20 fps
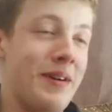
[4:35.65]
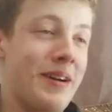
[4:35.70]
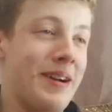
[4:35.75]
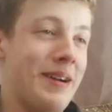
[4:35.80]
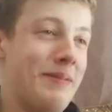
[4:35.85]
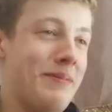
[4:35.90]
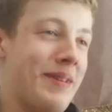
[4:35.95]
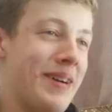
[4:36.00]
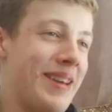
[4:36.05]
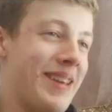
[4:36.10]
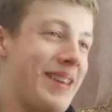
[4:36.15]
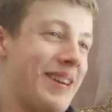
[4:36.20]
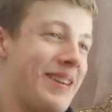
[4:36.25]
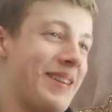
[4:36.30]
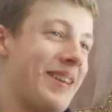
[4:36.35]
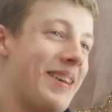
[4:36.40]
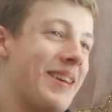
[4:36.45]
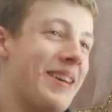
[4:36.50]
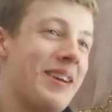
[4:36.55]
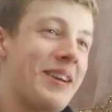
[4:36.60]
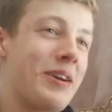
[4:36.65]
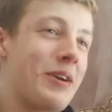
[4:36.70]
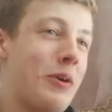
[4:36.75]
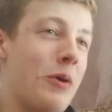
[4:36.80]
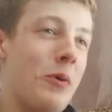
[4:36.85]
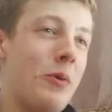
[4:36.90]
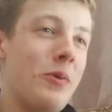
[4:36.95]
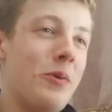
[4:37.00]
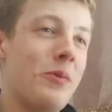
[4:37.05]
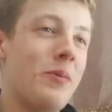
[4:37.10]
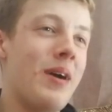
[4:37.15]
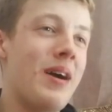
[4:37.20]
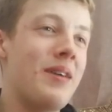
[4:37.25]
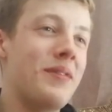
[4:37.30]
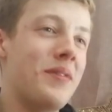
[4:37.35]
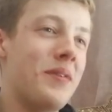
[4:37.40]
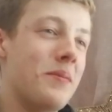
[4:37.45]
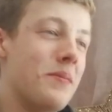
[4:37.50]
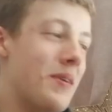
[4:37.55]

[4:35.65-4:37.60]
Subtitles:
I'm like, cool, whatever.